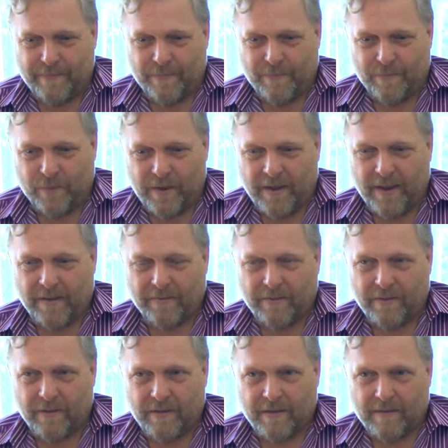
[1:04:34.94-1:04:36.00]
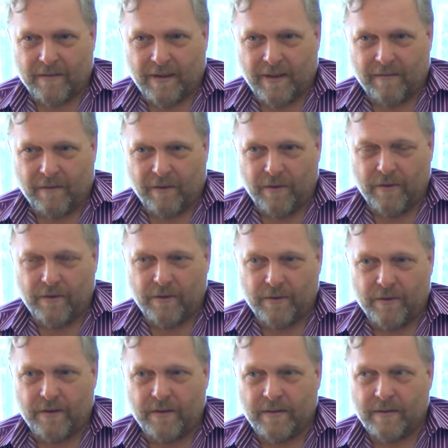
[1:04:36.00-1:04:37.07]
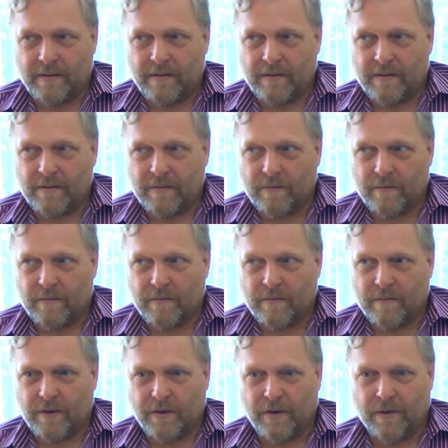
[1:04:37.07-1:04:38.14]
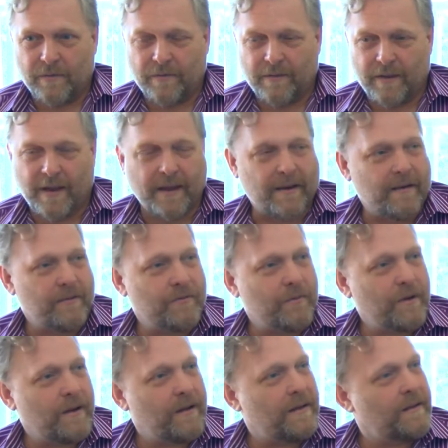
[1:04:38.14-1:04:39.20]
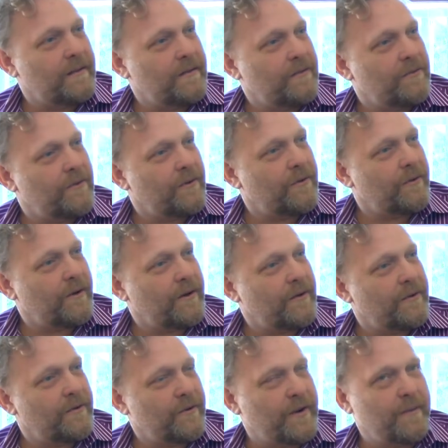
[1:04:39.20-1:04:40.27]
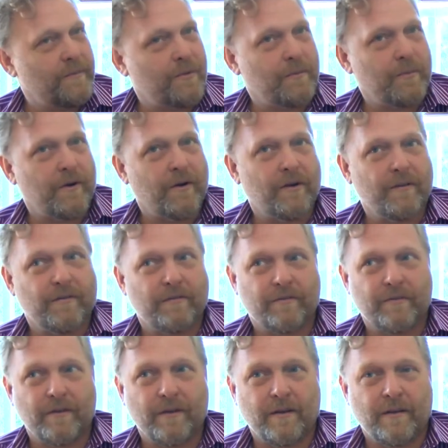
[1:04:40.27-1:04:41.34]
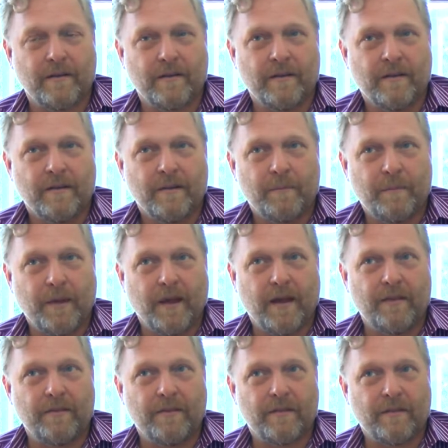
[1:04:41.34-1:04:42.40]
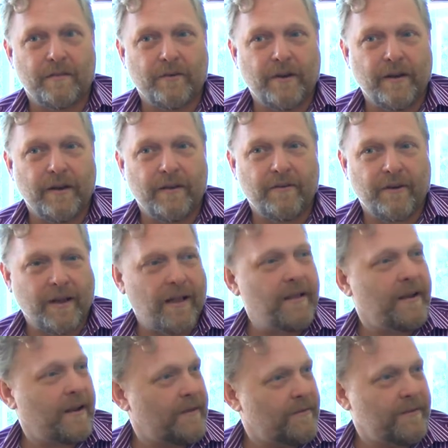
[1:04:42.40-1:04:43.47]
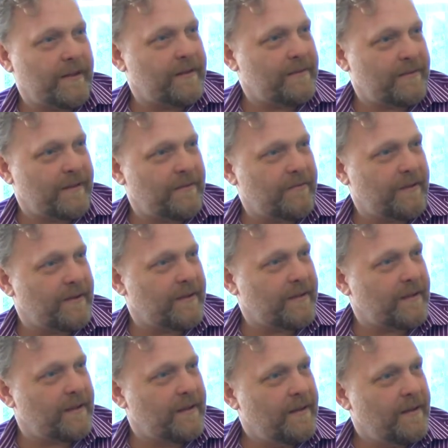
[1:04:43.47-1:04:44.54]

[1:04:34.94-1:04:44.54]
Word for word: we have to kind of own, you know, that as well. So our dreams are part of uh, beyond the three D reality, I think, definitely,